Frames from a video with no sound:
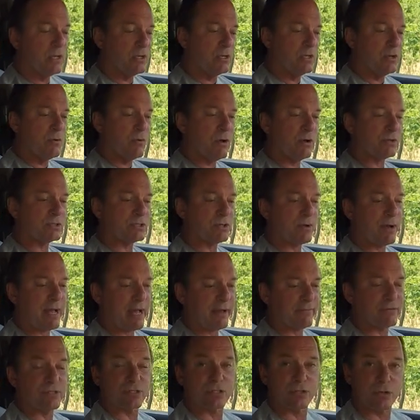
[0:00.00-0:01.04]
You also
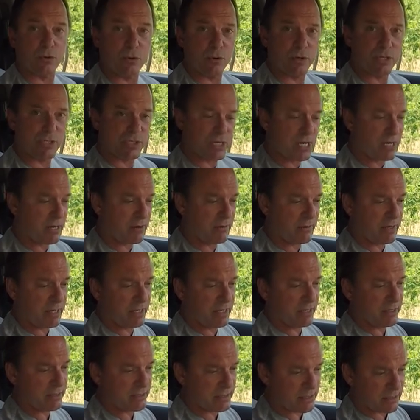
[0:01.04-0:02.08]
have storage
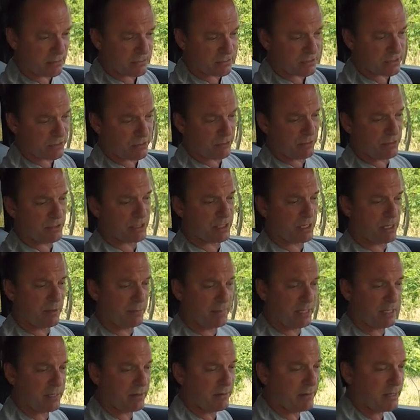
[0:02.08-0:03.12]
areas, little storage
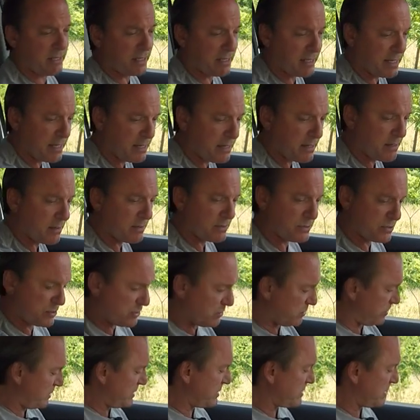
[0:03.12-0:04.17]
cubby area there,
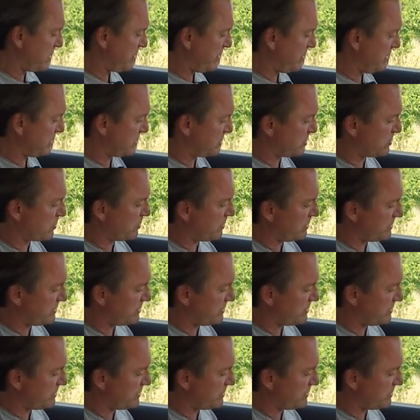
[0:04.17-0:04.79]
storage areas